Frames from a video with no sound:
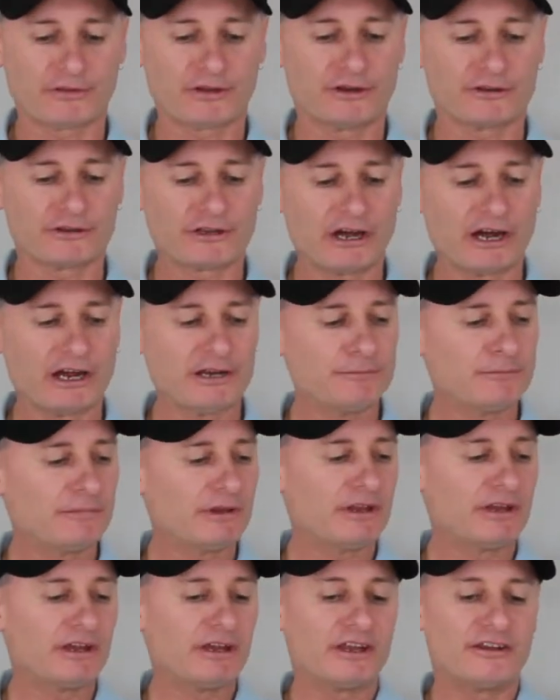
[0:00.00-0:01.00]
Okay,
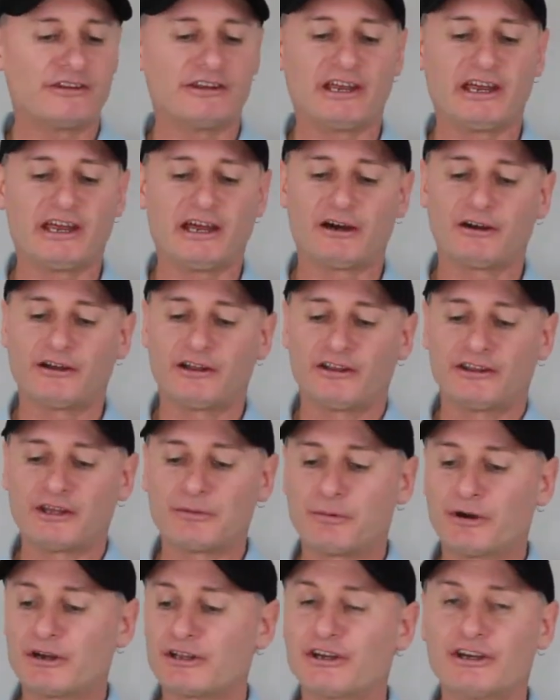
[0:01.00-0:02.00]
now
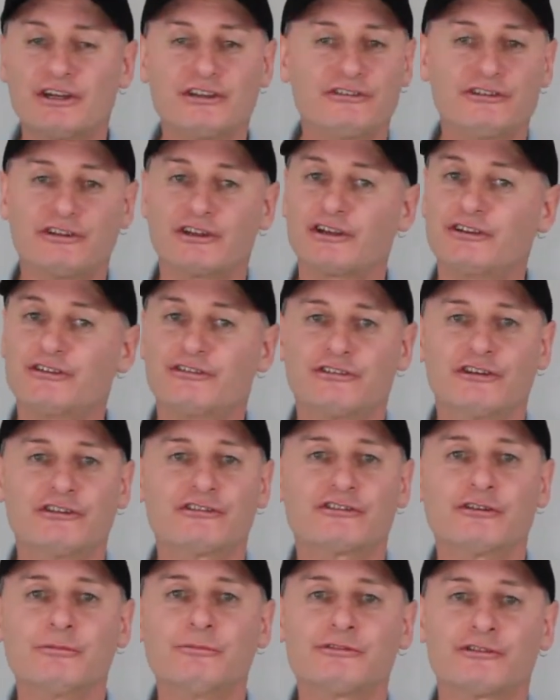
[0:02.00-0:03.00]
they're pretty easy, these
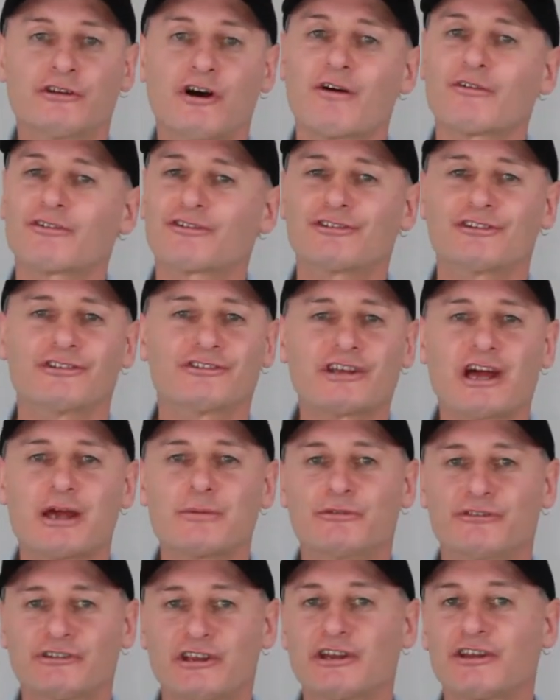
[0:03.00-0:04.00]
systems. Obviously
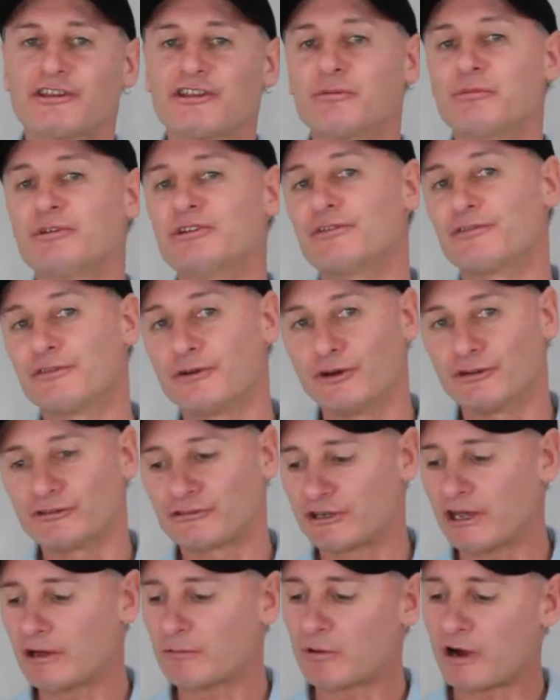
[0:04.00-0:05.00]
same as anything, when you
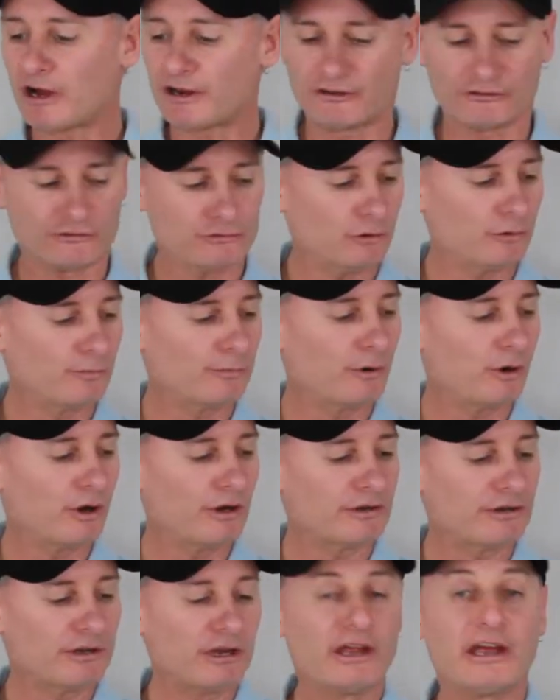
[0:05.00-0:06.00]
first get one it's all
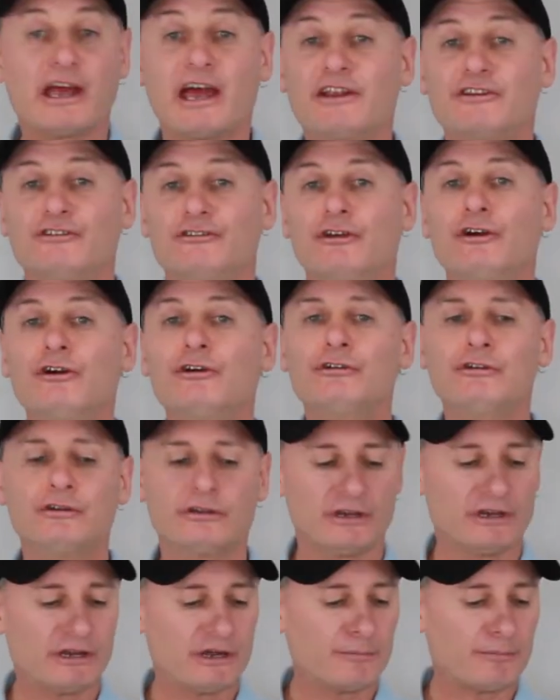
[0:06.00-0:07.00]
bright and new,
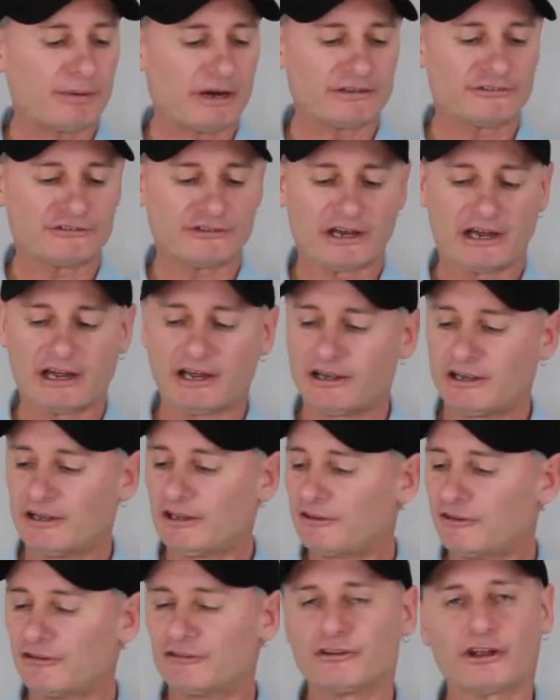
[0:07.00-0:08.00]
but uh,
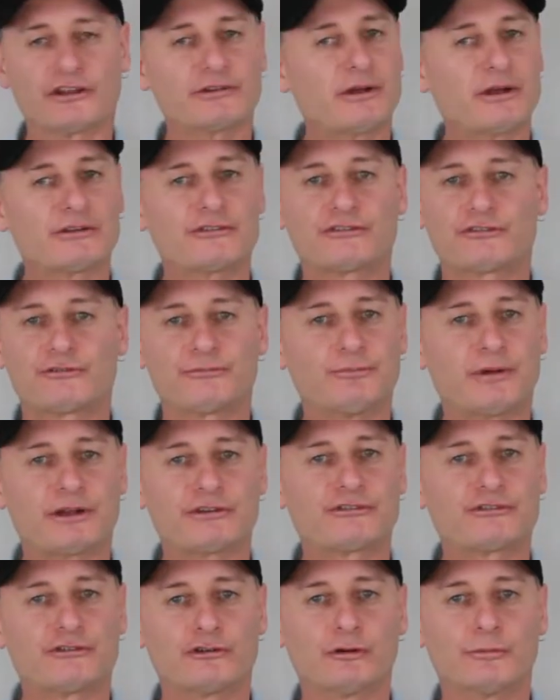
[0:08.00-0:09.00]
there's not much,
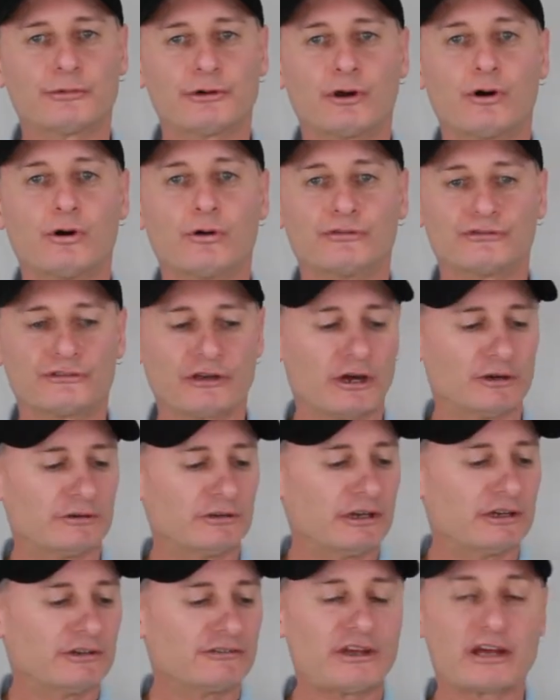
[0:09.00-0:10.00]
much to them at all. So
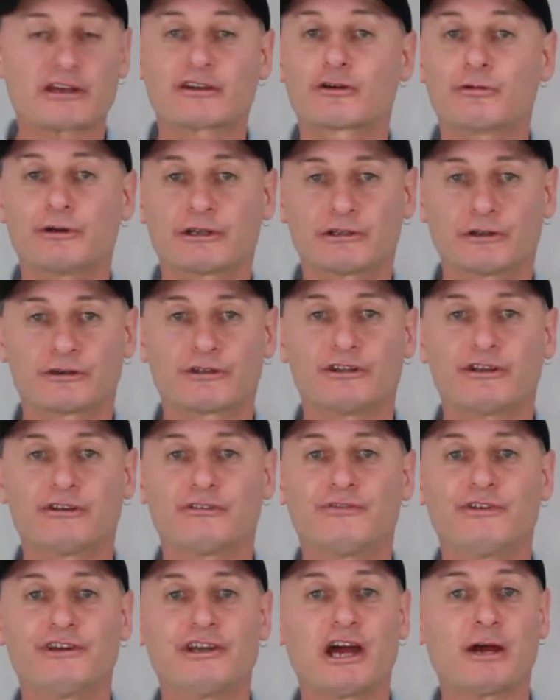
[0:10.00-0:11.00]
take a quick look at
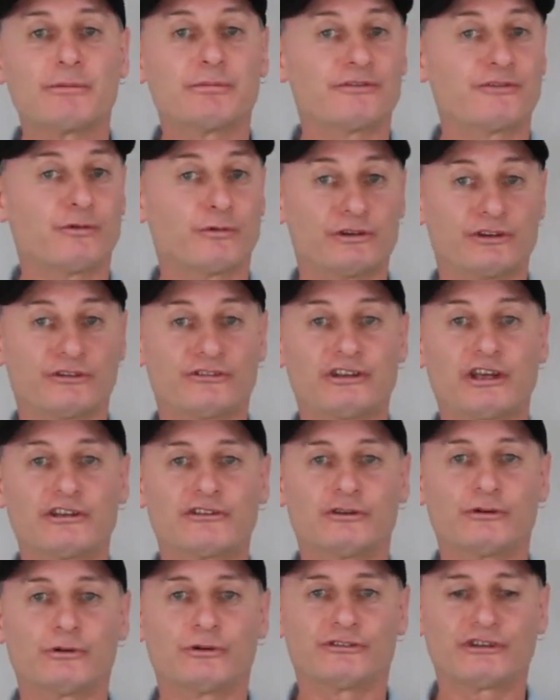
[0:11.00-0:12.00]
this video before you
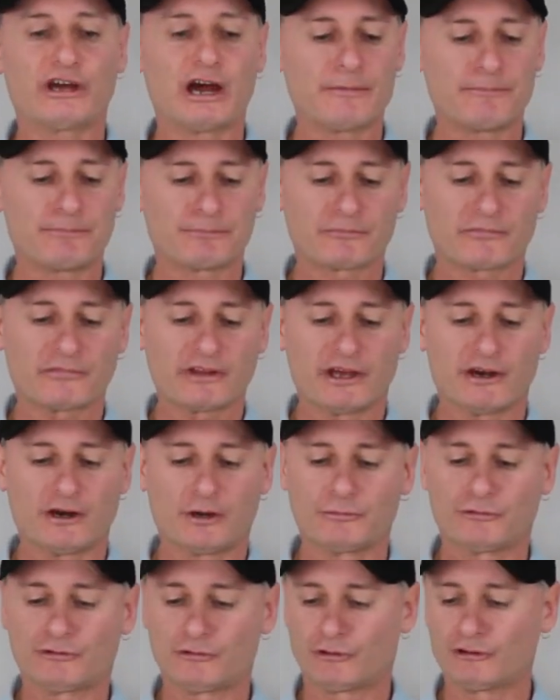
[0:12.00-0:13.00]
set yours up and
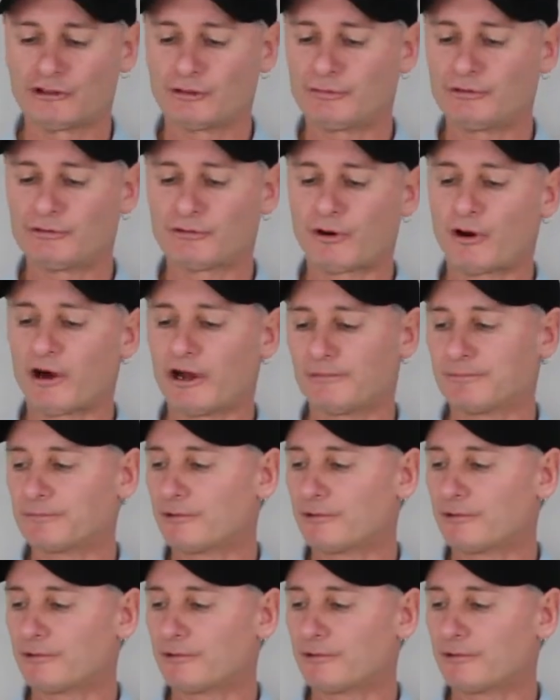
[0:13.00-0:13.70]
I'm sure you'll be right.